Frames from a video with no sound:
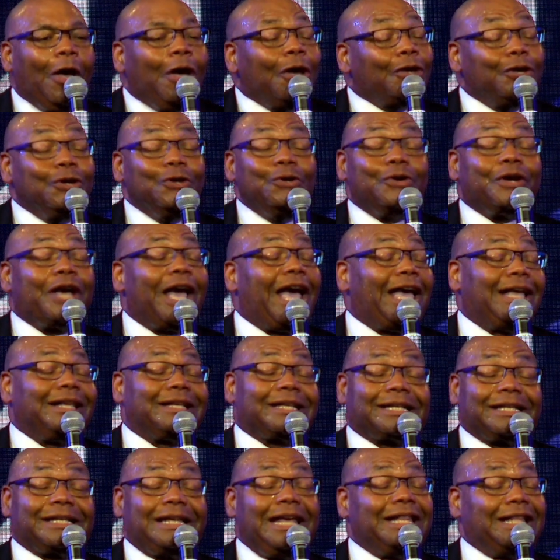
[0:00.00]
you can't
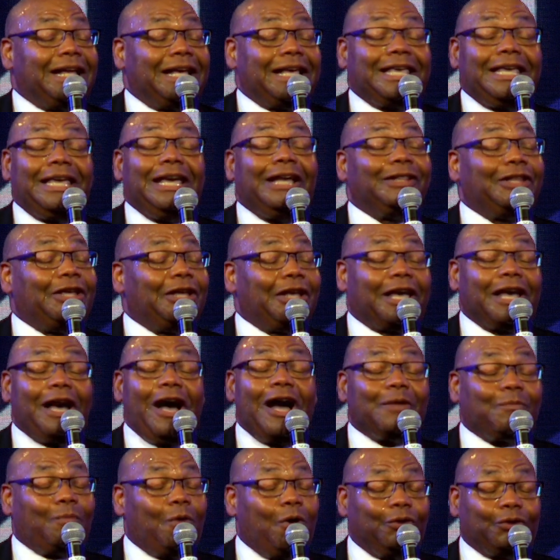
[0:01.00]
see the healing
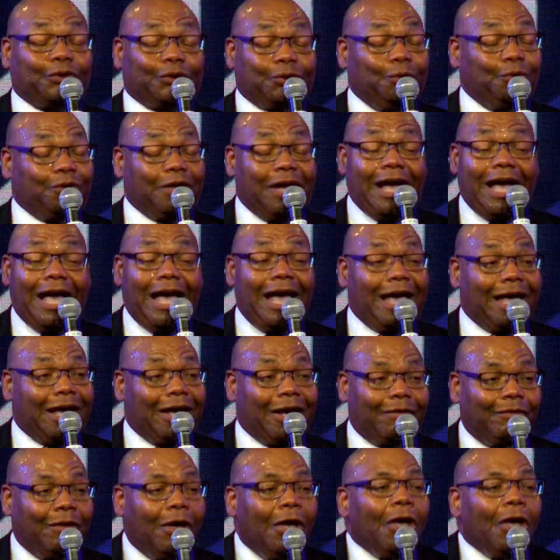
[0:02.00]
God wants you to have.